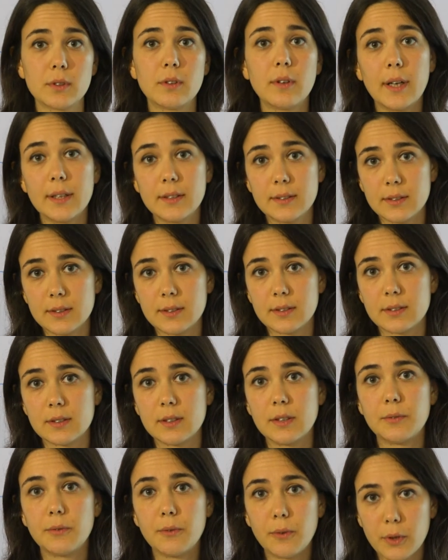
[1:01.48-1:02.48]
greatest
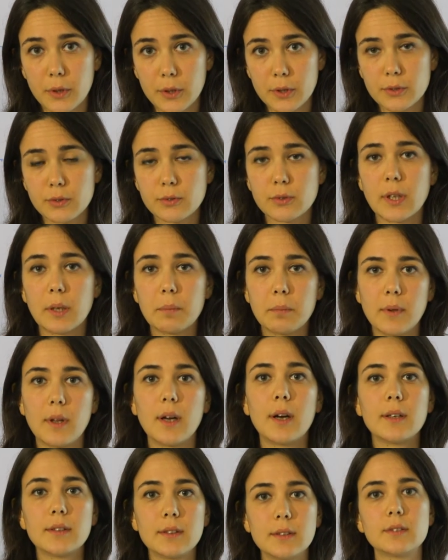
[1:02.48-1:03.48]
efforts to
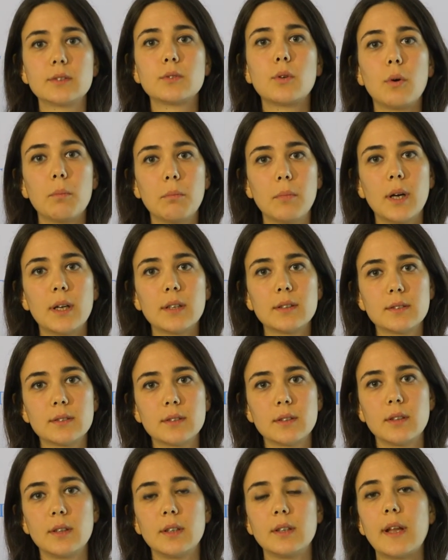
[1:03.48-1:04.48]
apply this combat
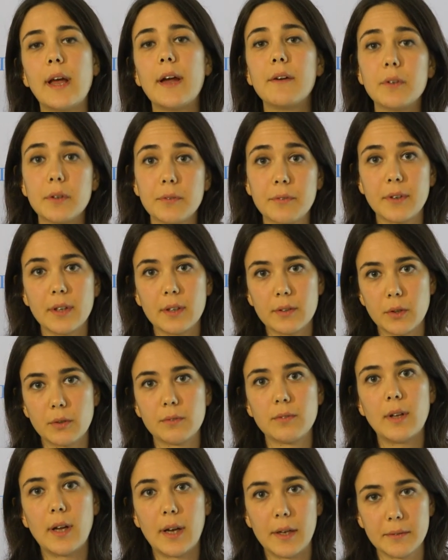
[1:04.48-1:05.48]
in every field
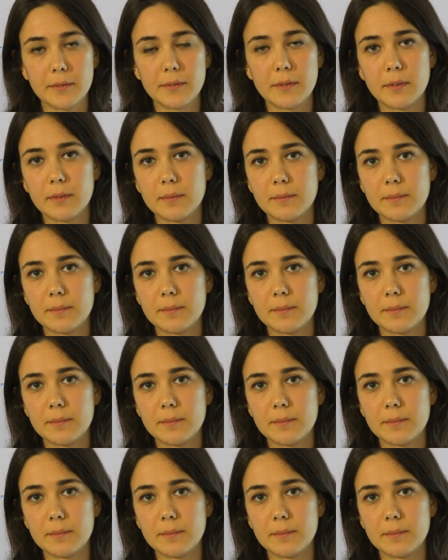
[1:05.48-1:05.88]
of life.